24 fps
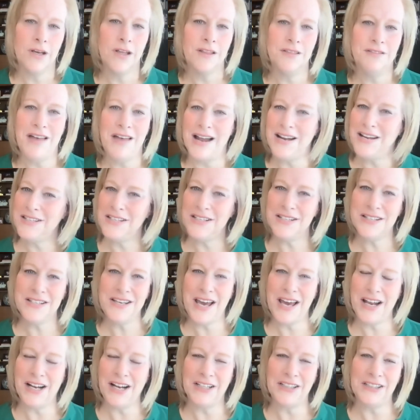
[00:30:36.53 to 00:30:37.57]
that doesn't
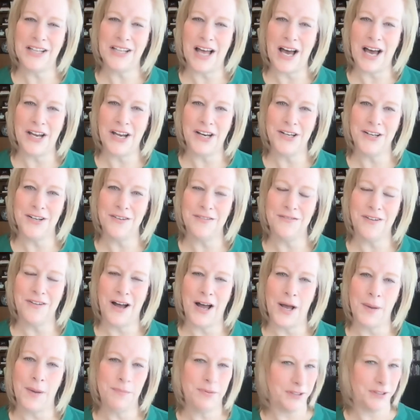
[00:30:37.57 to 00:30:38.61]
get a lot of
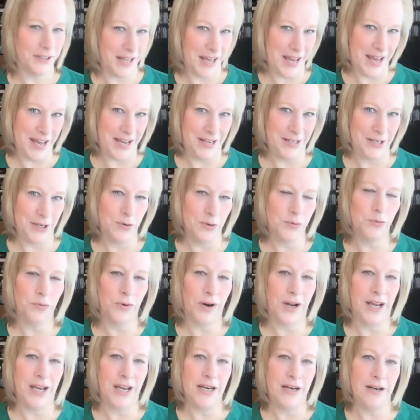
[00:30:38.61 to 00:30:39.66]
play,
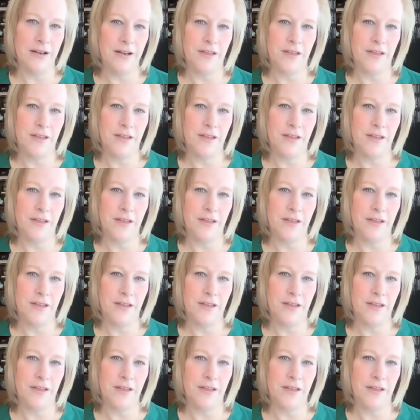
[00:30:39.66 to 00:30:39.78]
right?